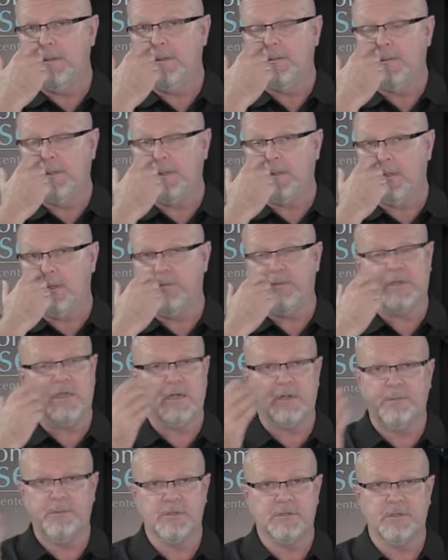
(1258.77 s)
not all the
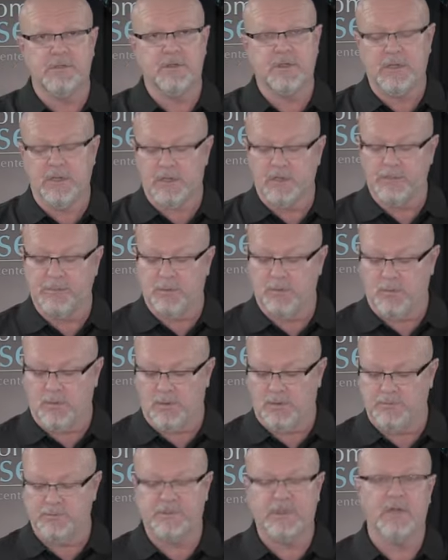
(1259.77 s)
enemies of the kingdom are
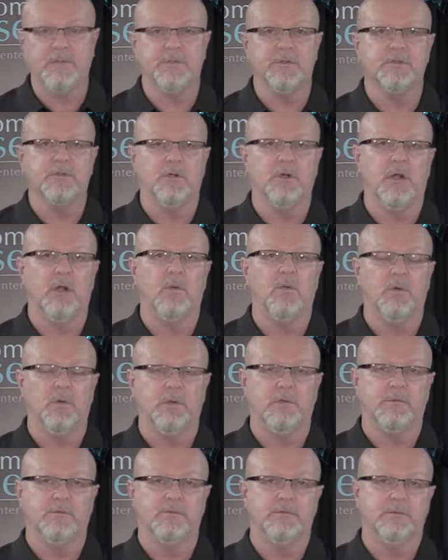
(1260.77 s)
wolves. Demons are not
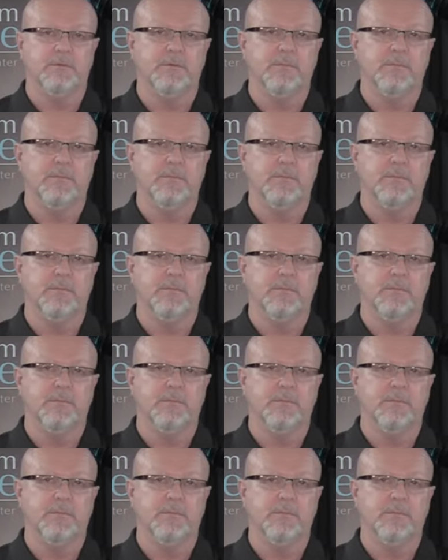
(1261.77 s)
wolves.